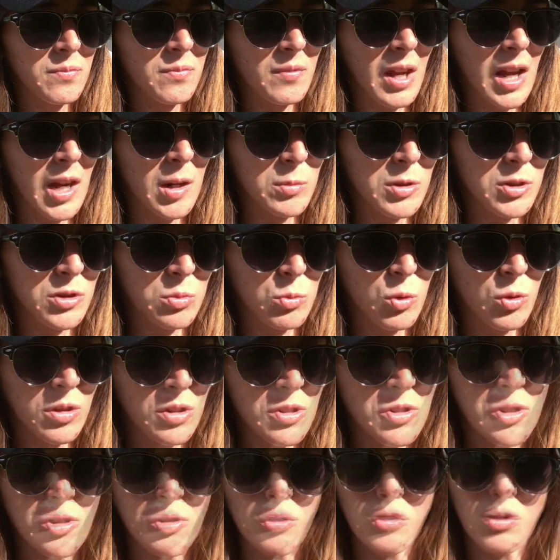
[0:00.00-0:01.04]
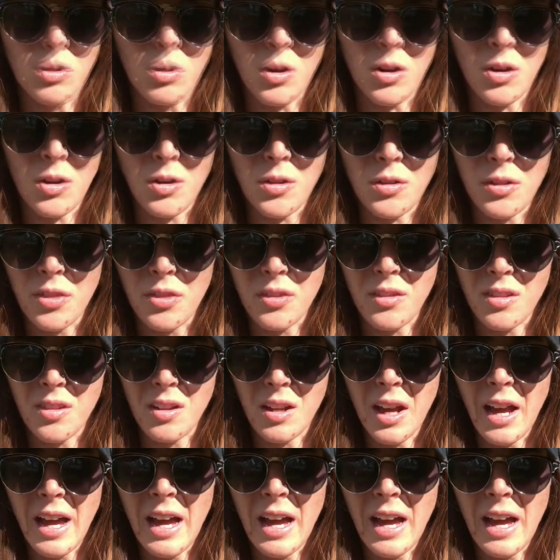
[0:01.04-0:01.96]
how much more in tune with Earth and the